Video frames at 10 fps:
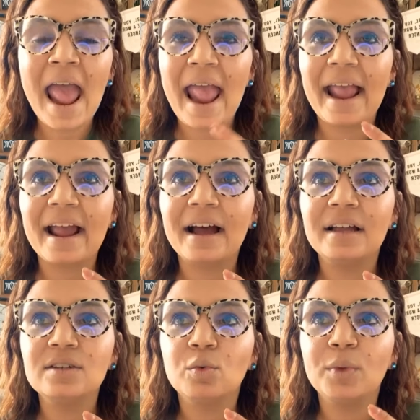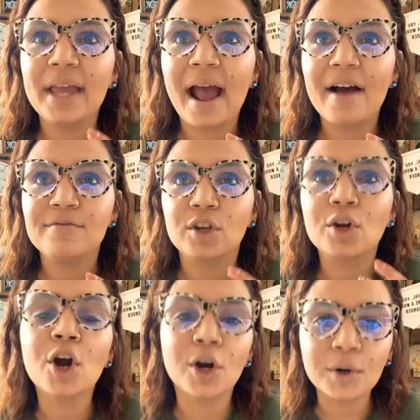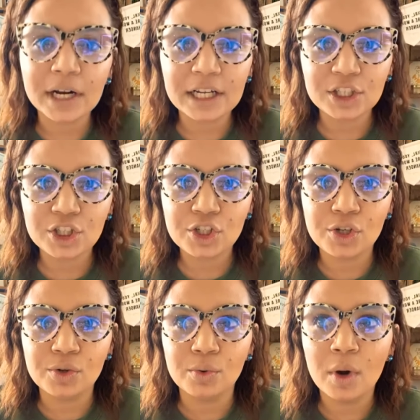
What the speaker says: and we have the courage to